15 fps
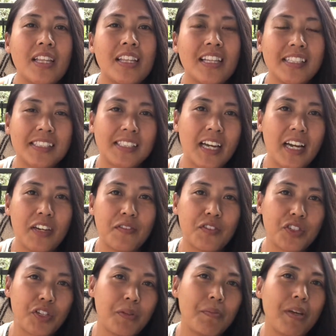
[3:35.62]
this kind of
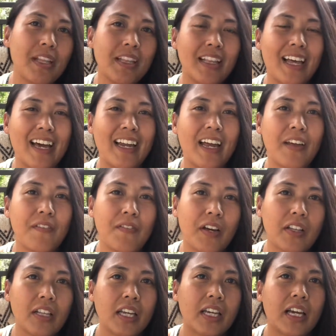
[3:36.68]
treatment that I
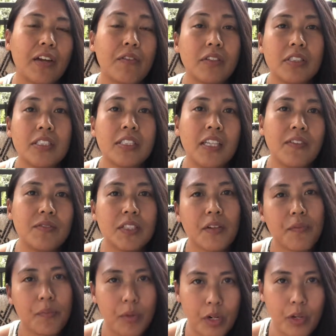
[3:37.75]
felt like I received it
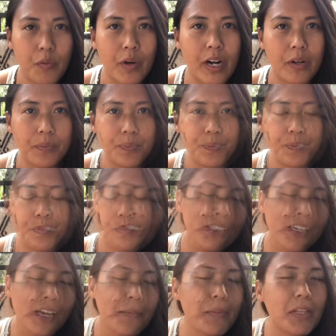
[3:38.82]
pretty well.
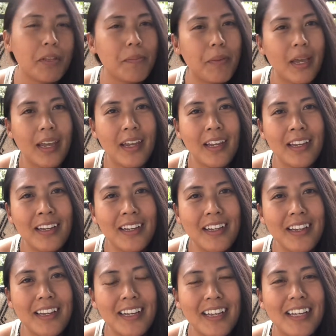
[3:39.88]
I mean, the pain,
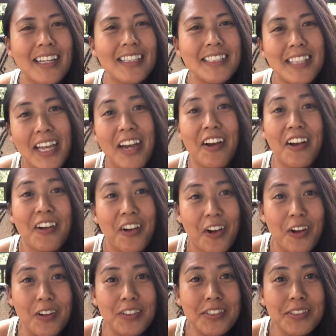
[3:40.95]
it's there, it
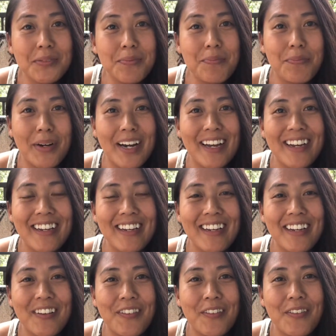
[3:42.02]
hurts, but
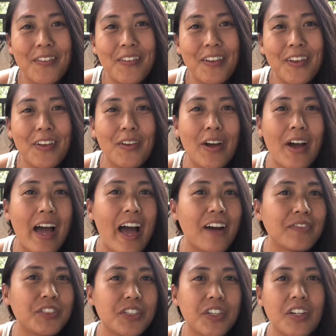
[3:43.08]

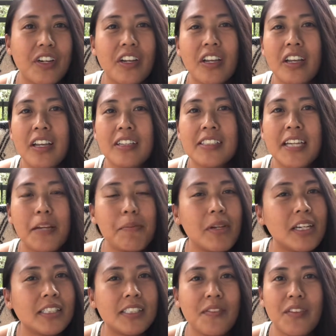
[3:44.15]
after 10
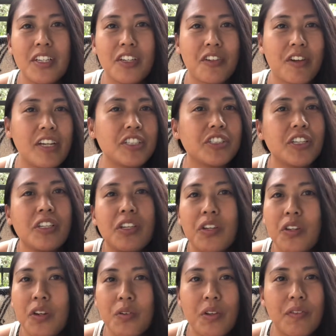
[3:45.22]
minutes of integration, you
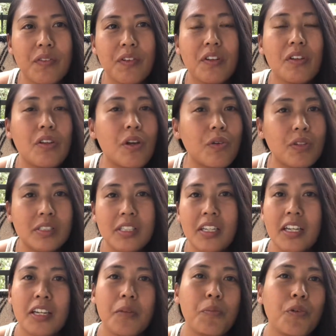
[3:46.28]
don't even notice it
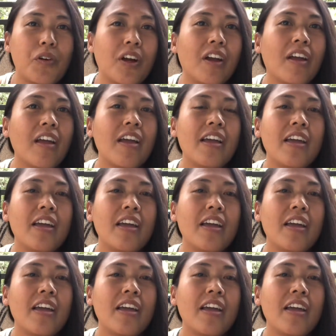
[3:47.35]
anymore.